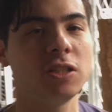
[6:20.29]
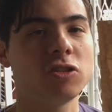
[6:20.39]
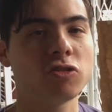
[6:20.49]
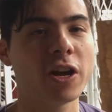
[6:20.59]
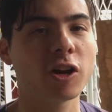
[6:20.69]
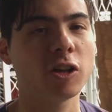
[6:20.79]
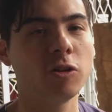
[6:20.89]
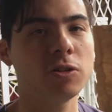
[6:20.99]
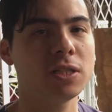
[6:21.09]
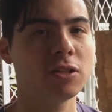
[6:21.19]
dry your
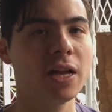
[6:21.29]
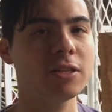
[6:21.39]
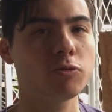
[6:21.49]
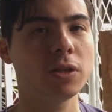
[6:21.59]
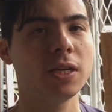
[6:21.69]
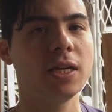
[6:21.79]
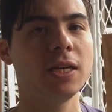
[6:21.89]
clothes. So that's really